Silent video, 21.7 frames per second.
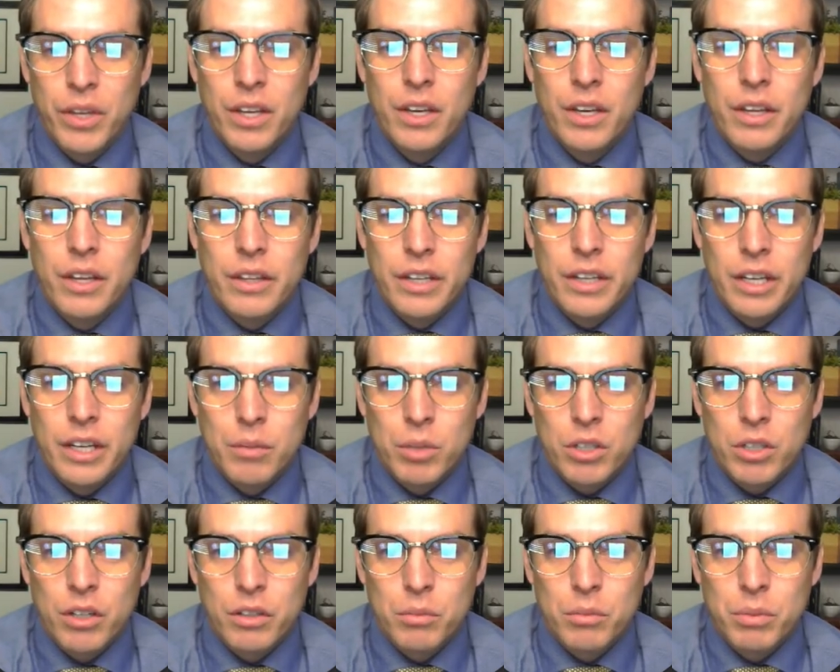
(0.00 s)
The neighbor
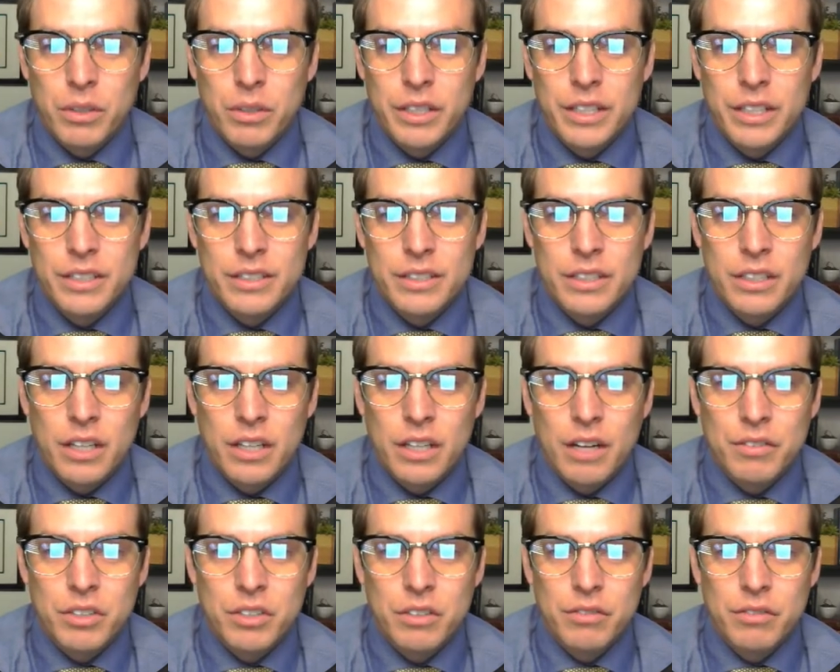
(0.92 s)
called the police, and an
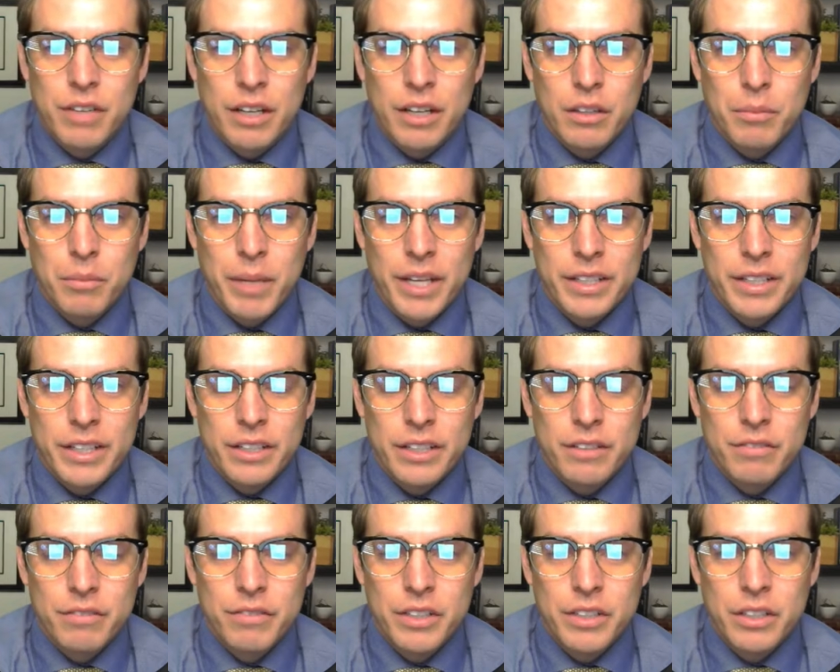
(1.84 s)
officer found the bandana in
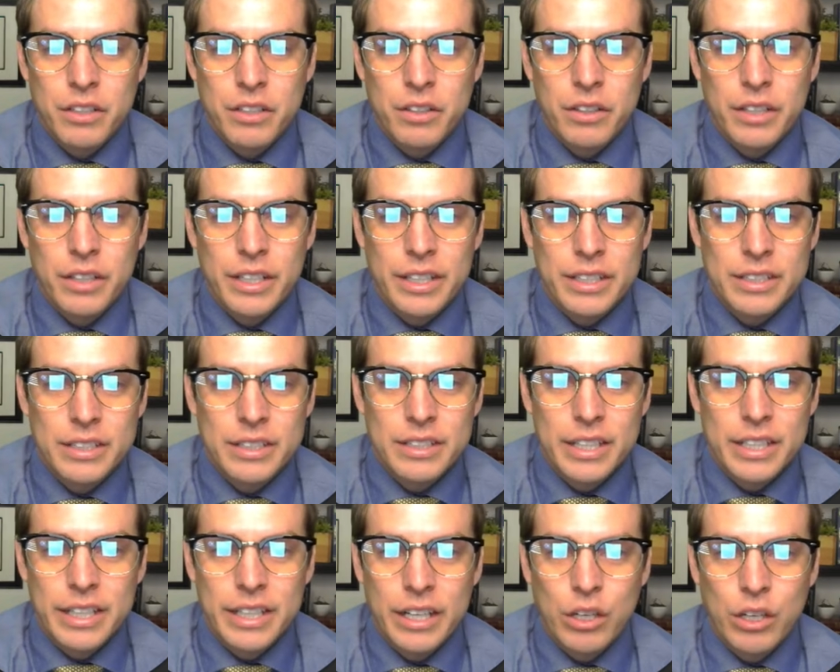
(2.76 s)
the field. It
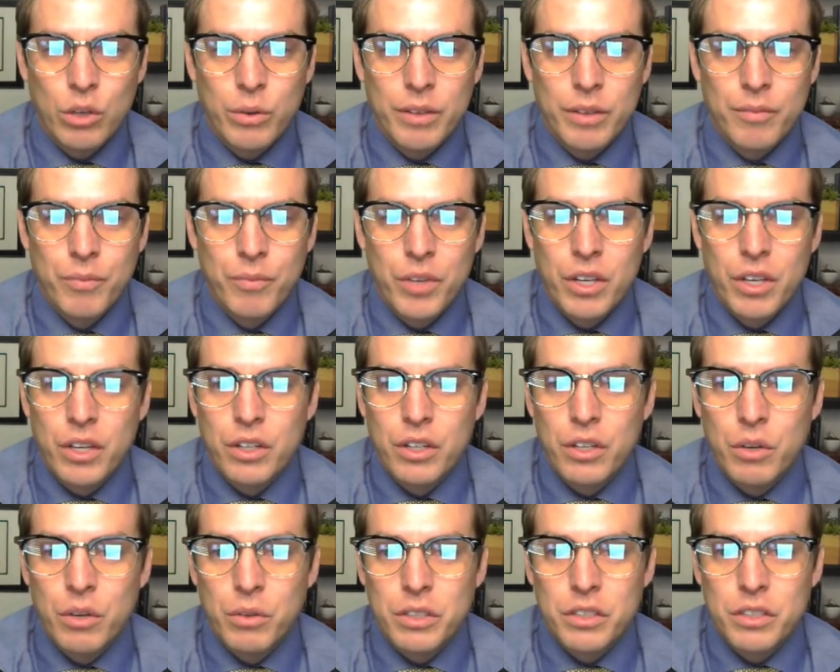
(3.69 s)
contained heroin.
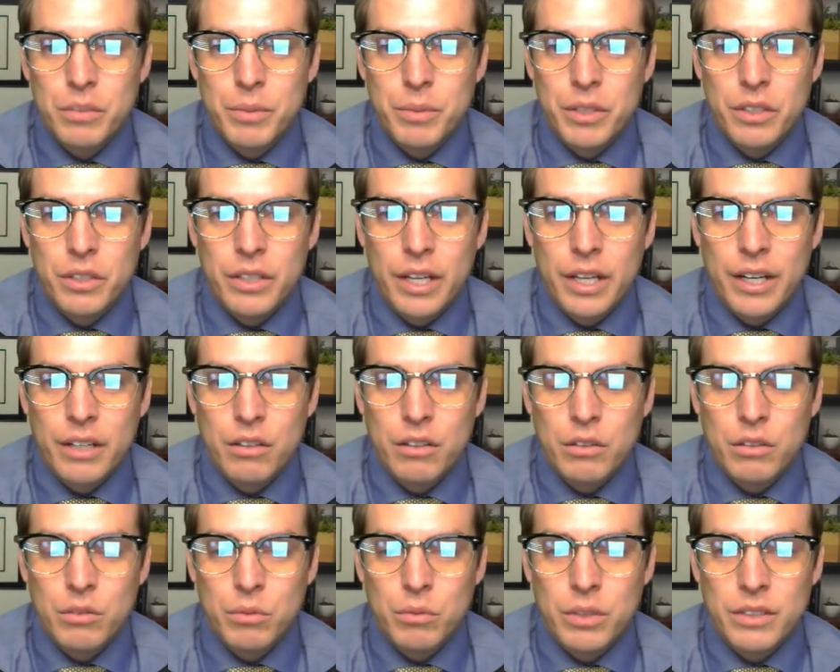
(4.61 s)
No one disputed that
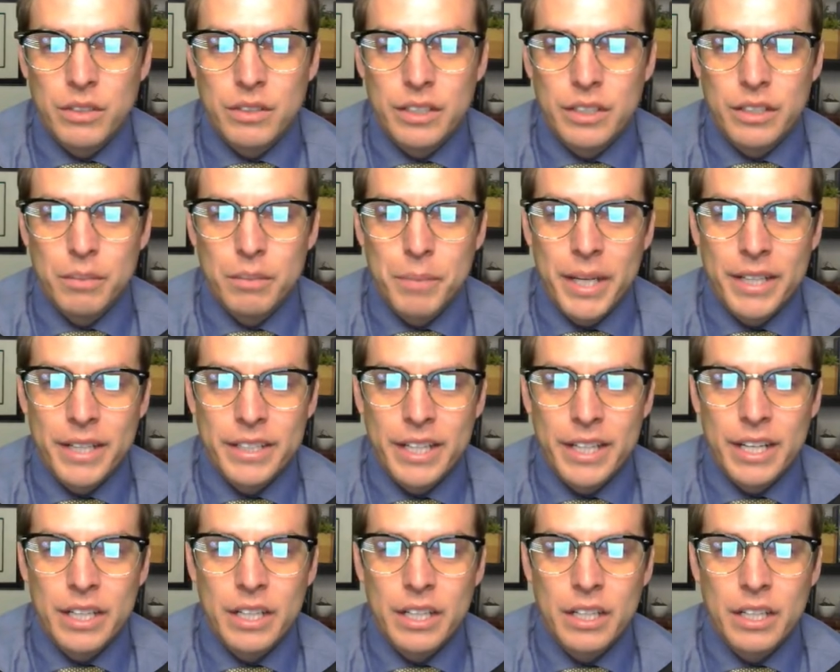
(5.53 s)
heroin was in the
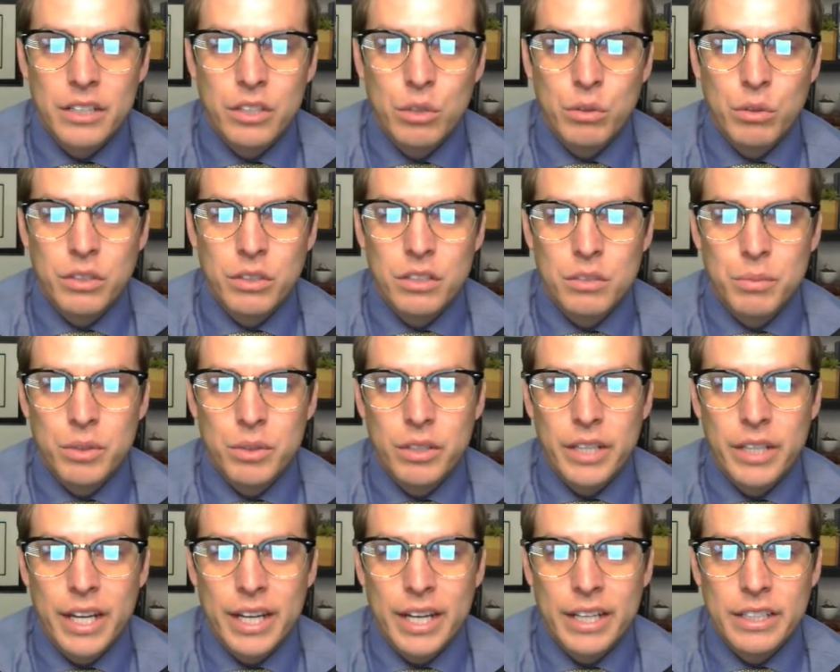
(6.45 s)
bandana. No one disputed
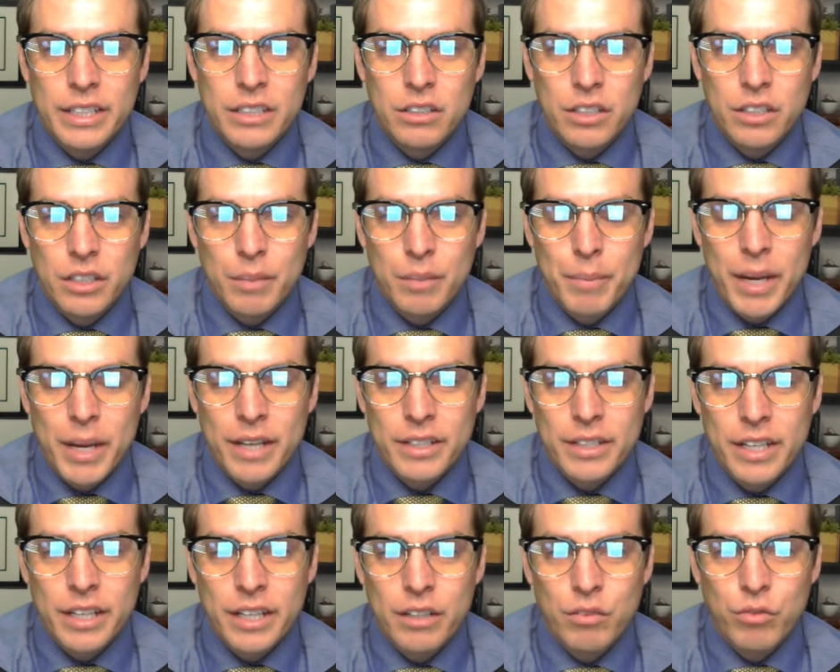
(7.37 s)
that Andy took the
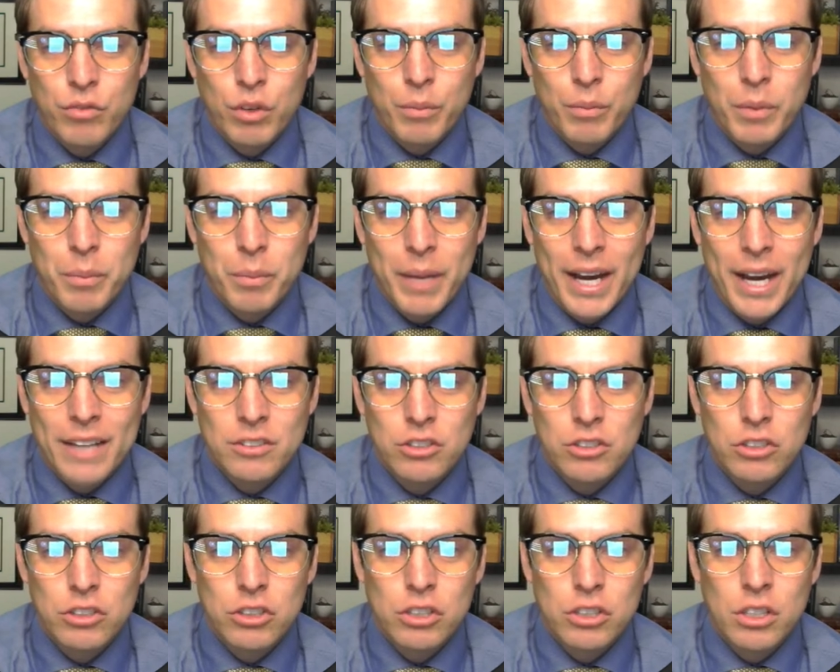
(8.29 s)
bandana from the
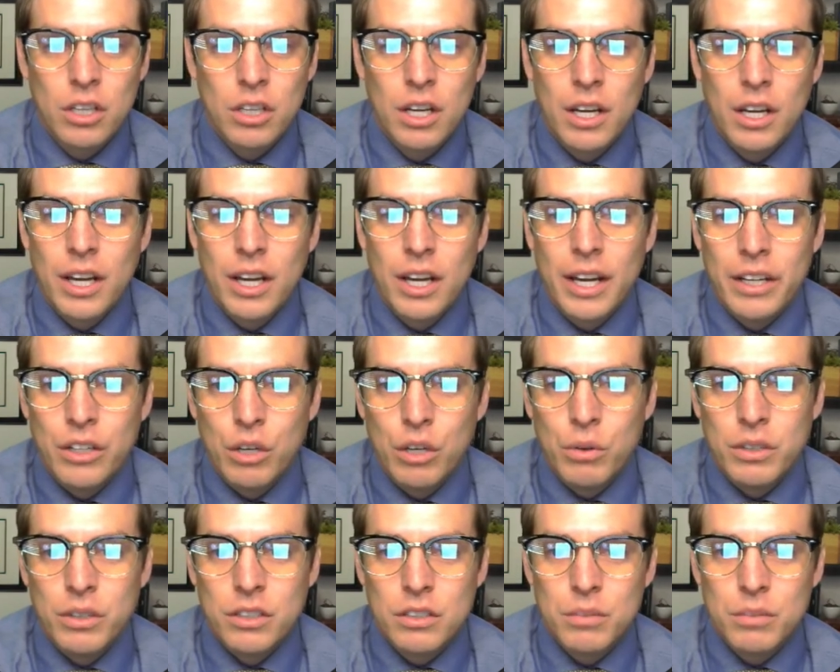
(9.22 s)
passenger, and no
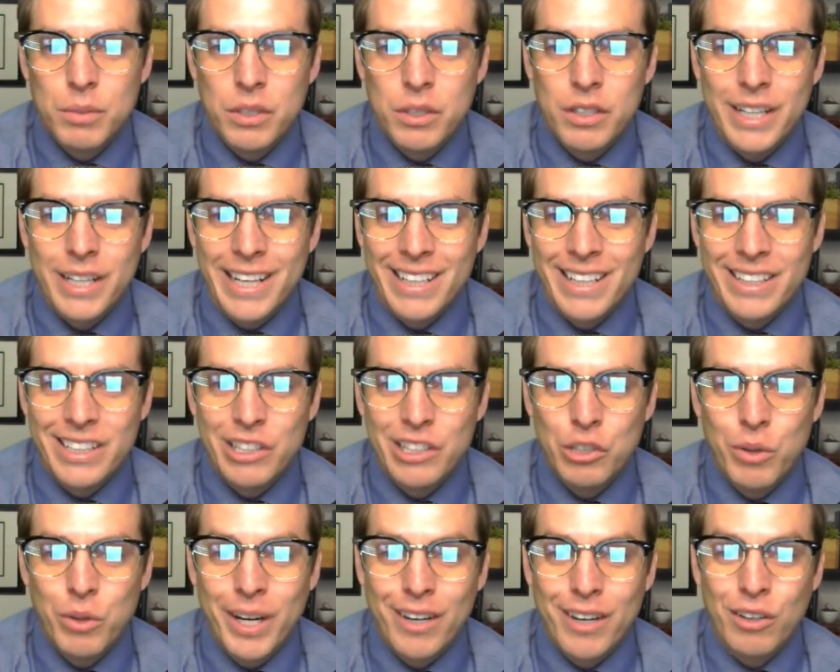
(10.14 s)
one disputed Andy
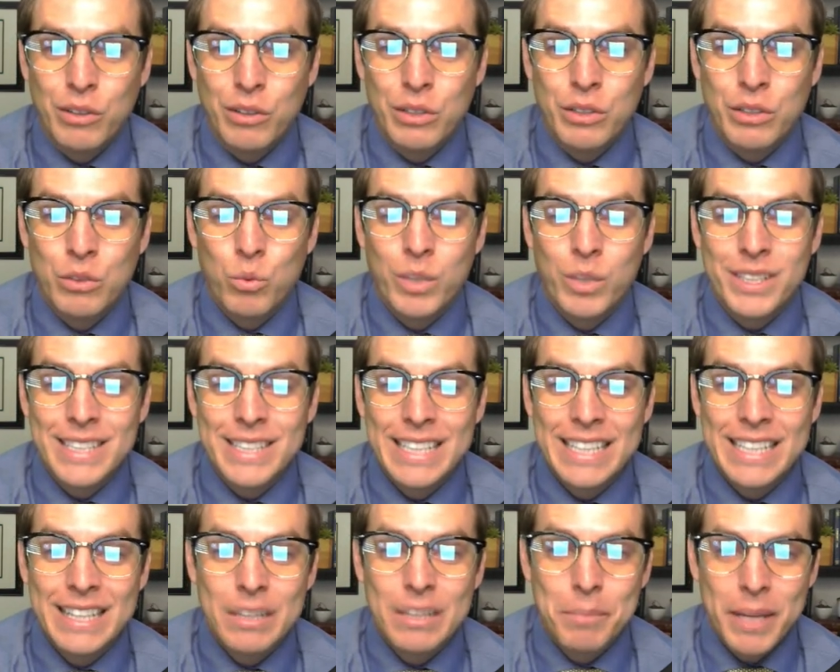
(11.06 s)
knew heroin was
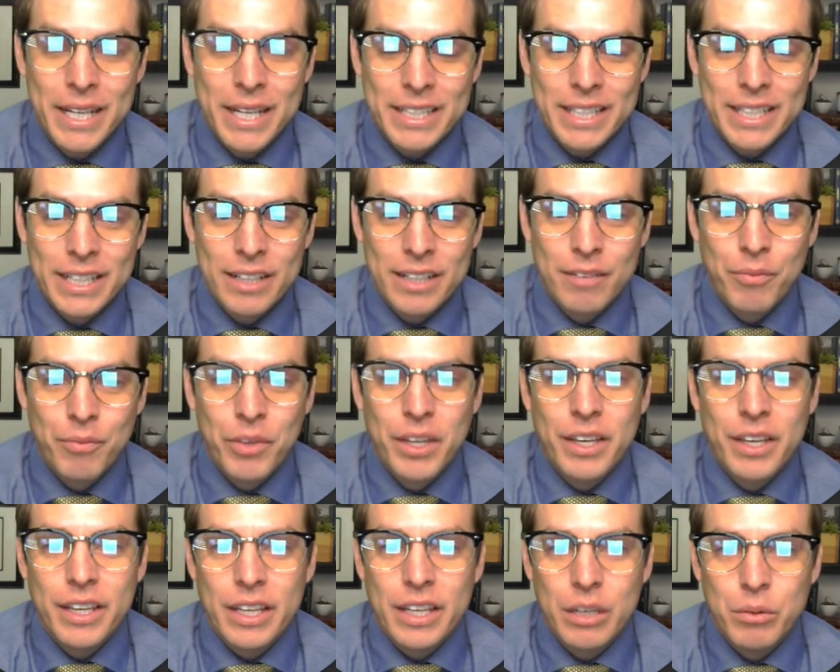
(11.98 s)
in the bandana.
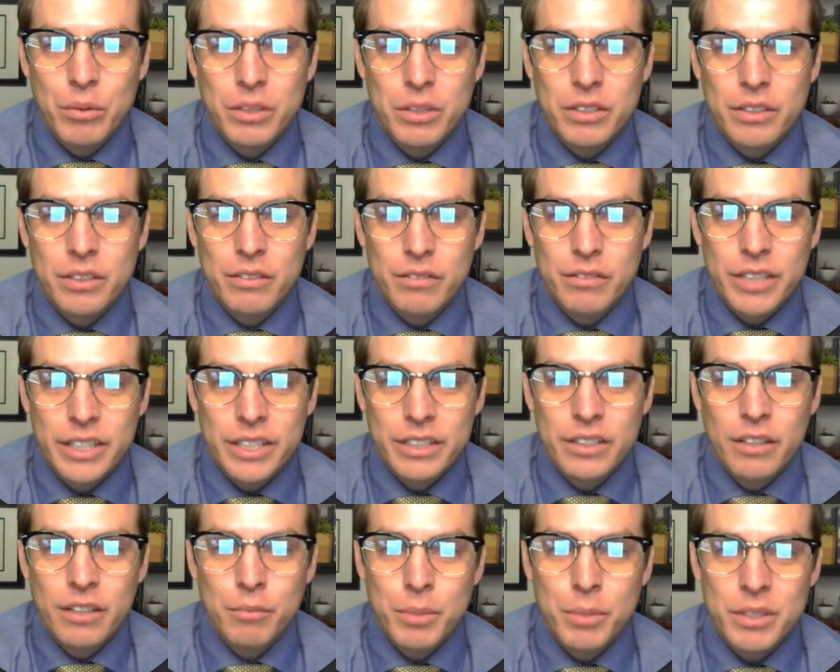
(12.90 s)
He was convicted
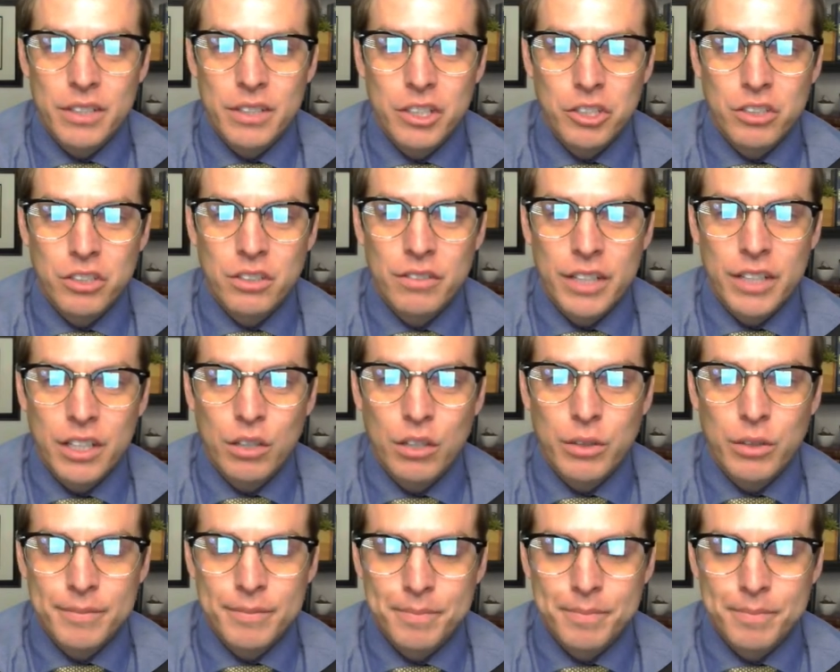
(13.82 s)
of possession of heroin.